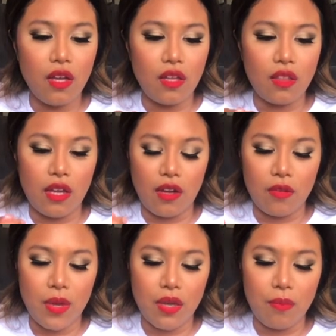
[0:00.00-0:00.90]
Like I'd
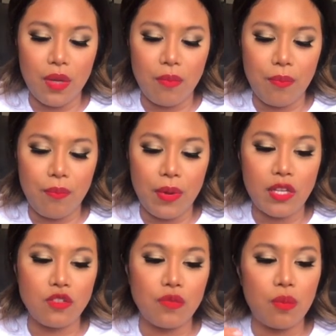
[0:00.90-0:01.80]
make a big
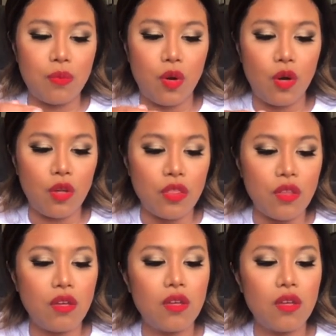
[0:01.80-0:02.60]
batch of the broth